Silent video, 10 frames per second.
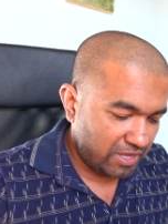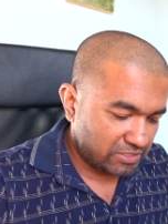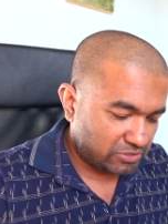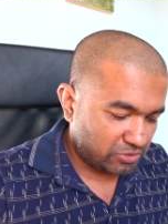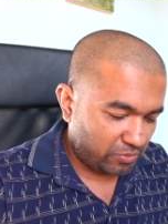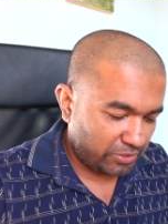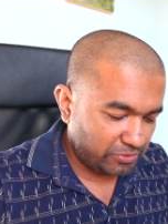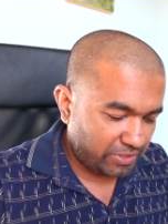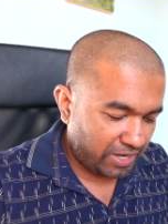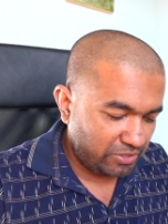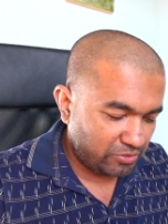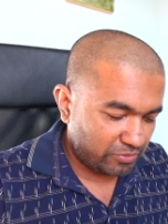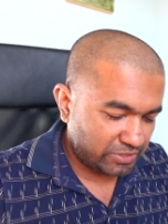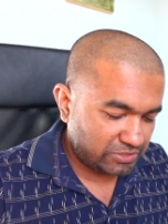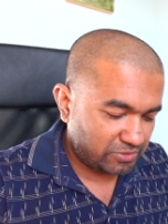so what you can
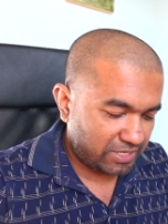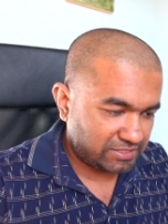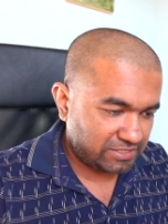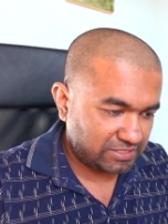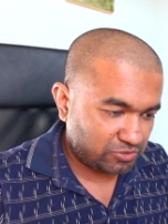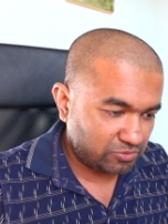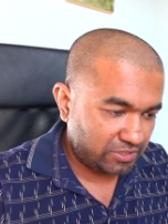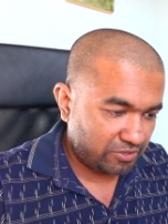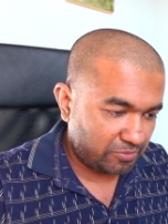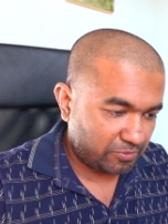do is you can say student